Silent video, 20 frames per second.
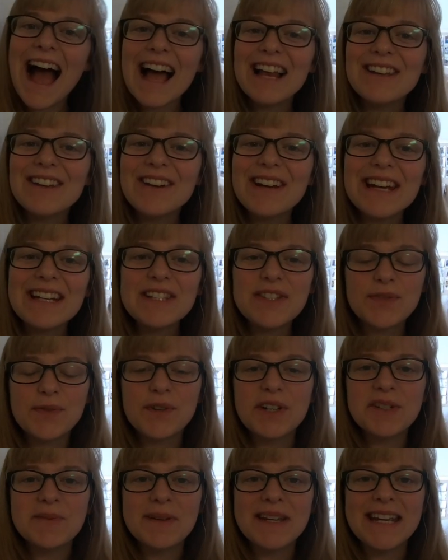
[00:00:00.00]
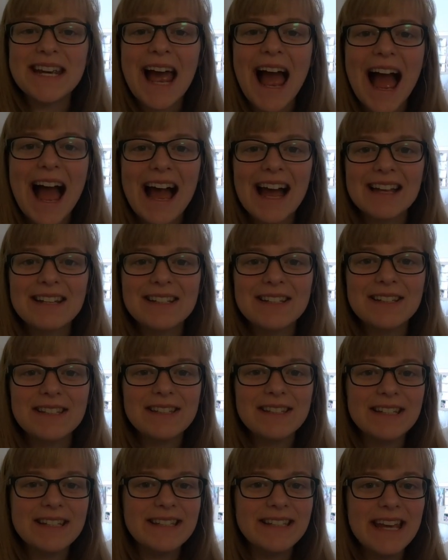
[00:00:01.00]
Hello, it's Ruby and
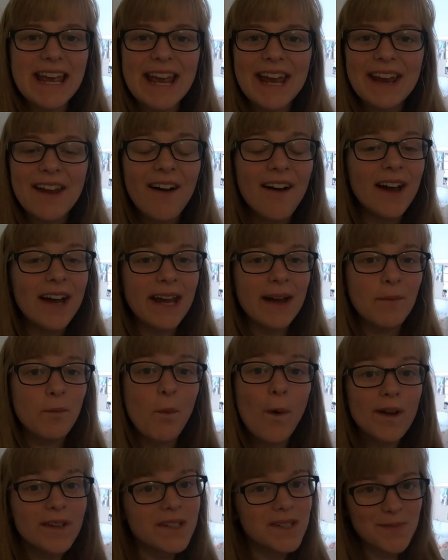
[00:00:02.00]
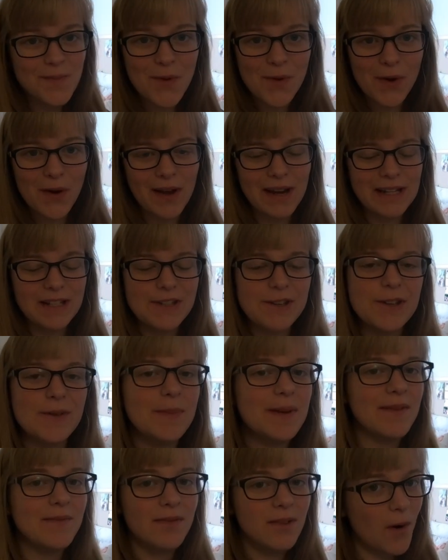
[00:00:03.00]
today I am once more going to
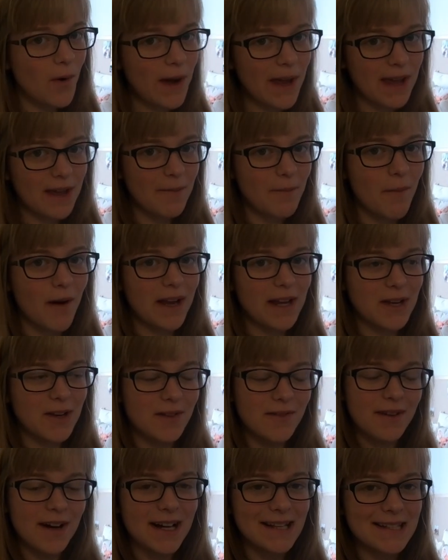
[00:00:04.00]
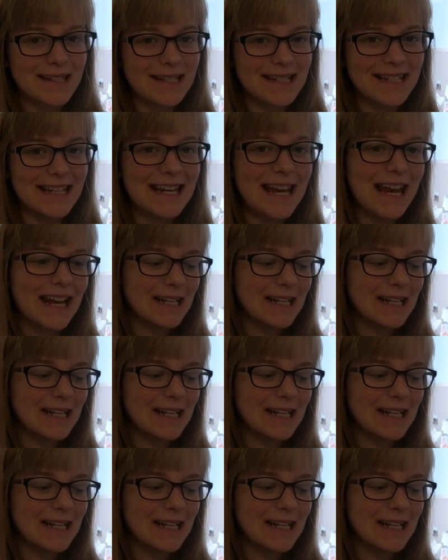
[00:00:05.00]
be vlogging my university